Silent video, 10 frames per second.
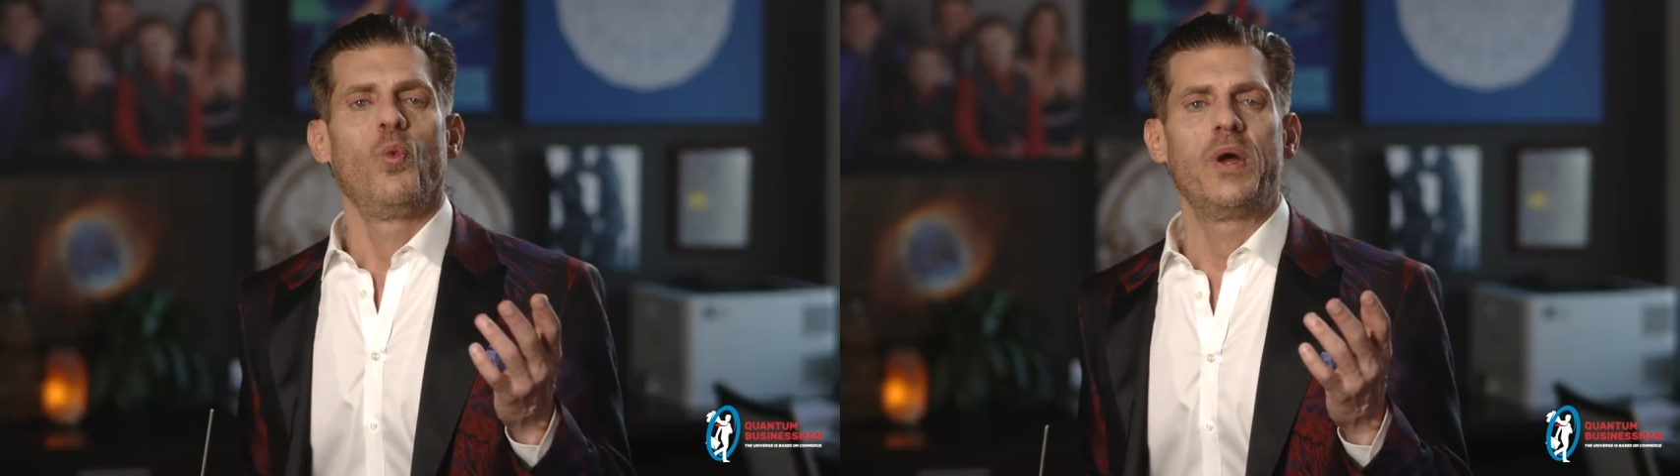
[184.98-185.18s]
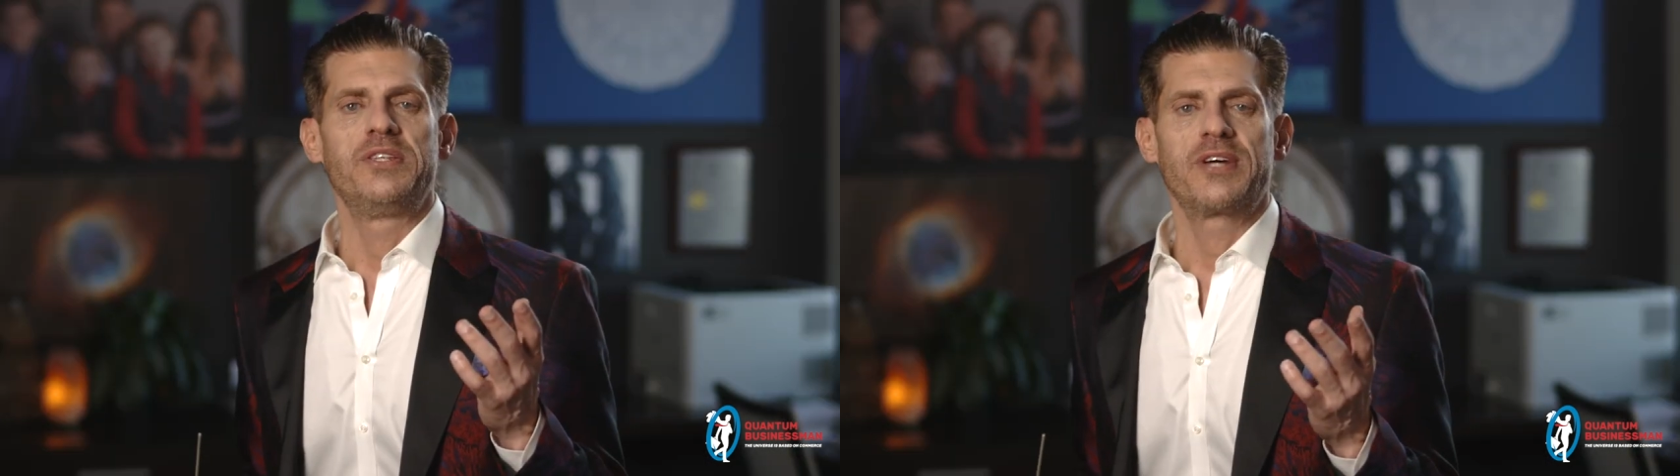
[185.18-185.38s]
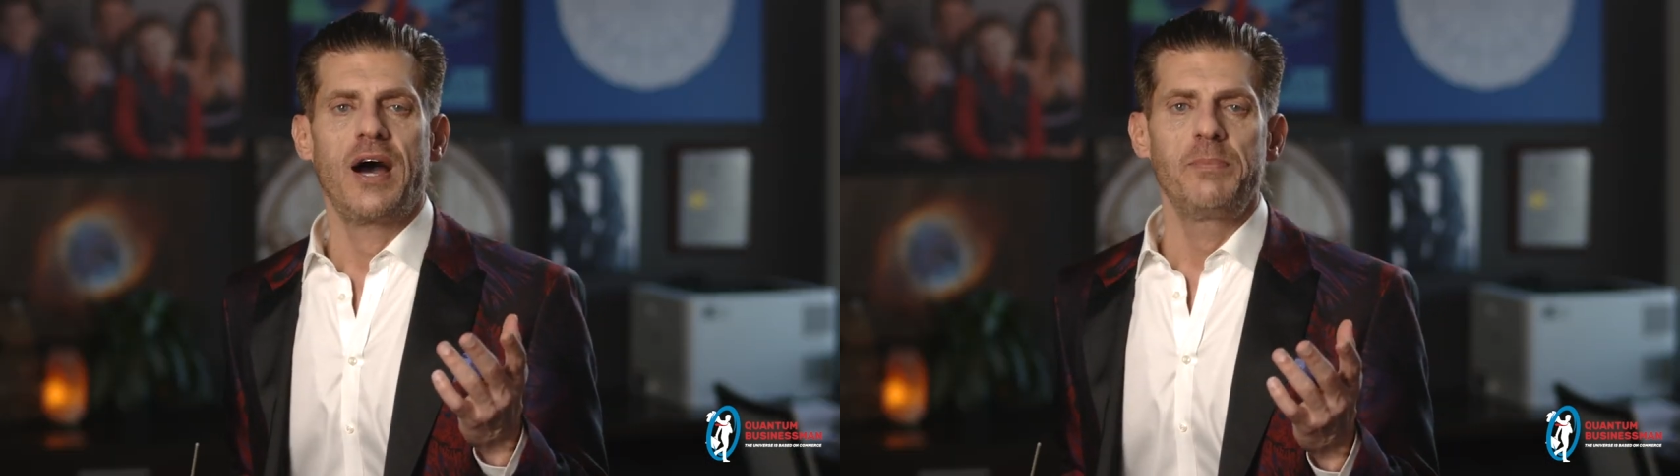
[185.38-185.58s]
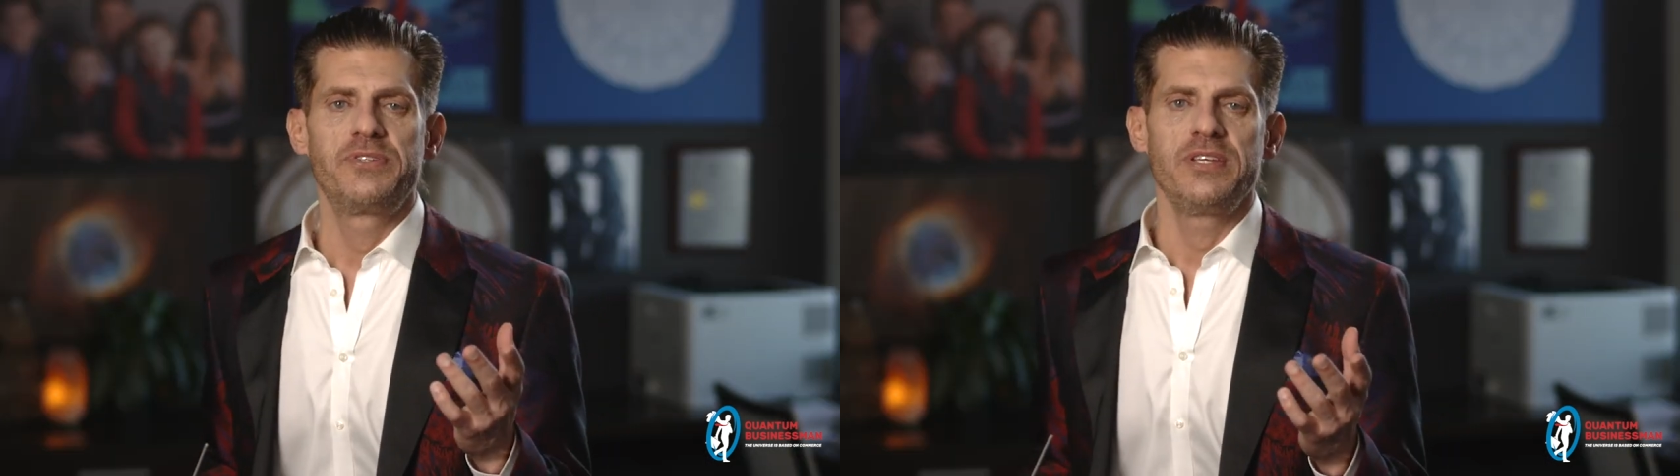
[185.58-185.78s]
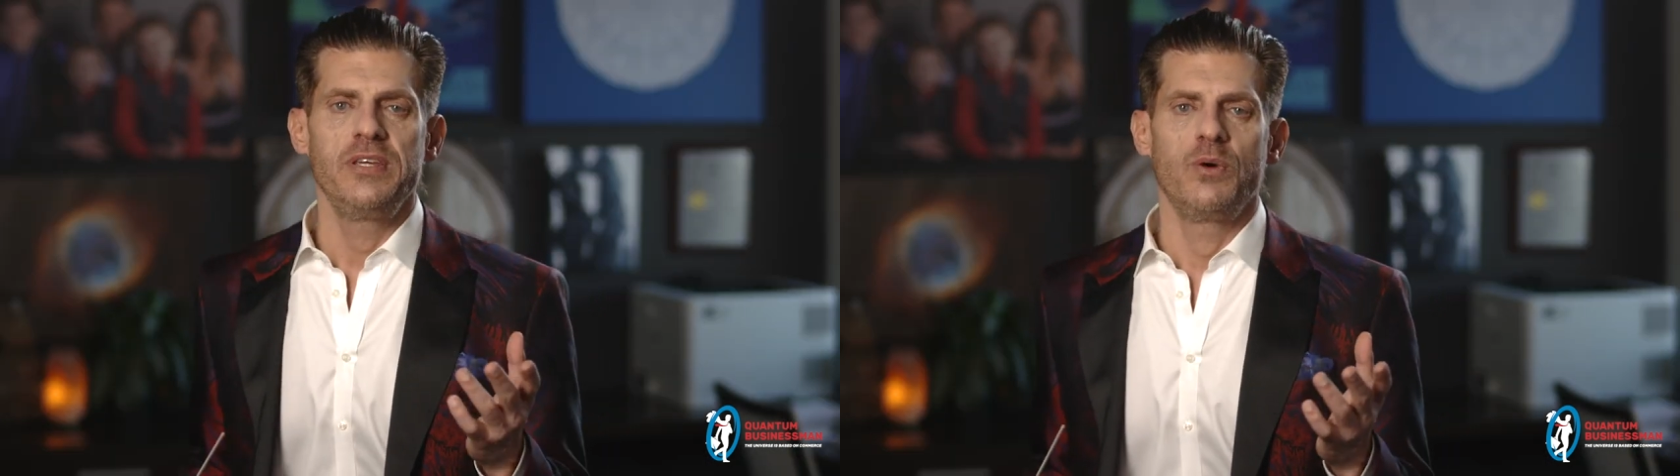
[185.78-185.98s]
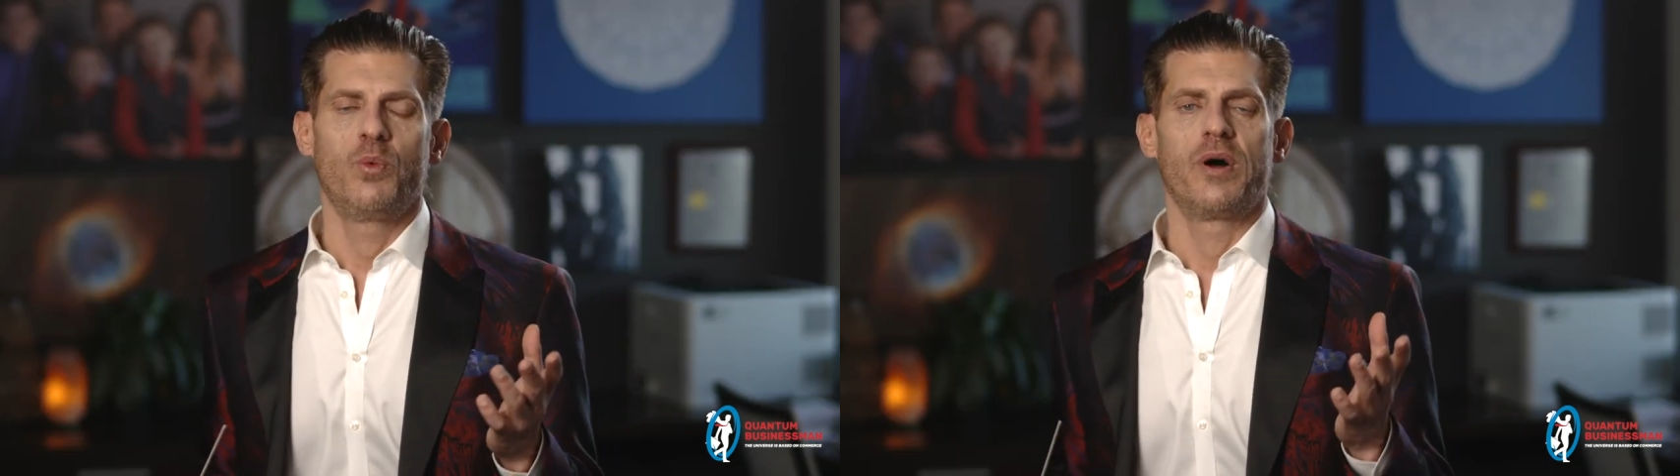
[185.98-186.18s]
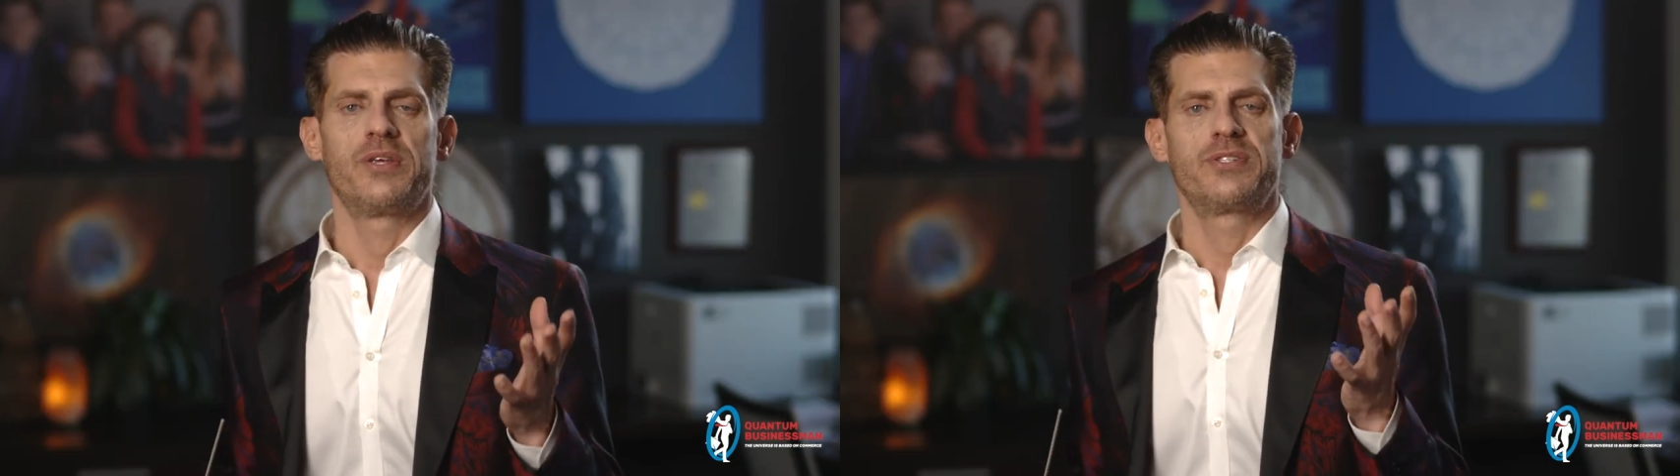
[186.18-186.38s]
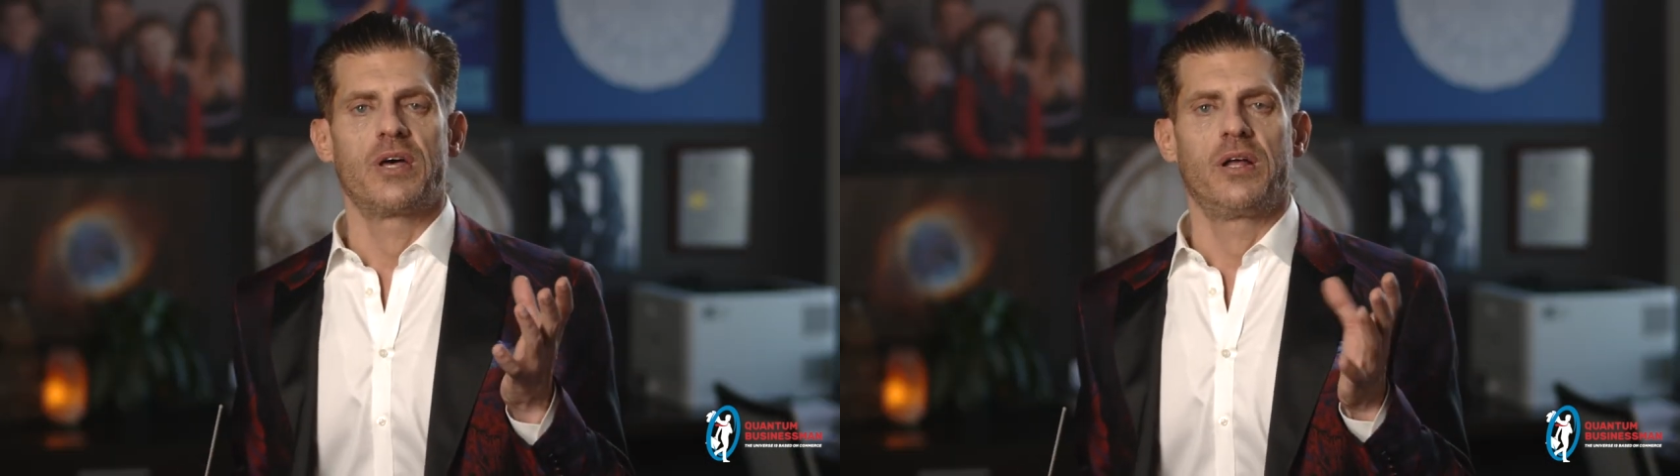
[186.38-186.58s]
When Topsy was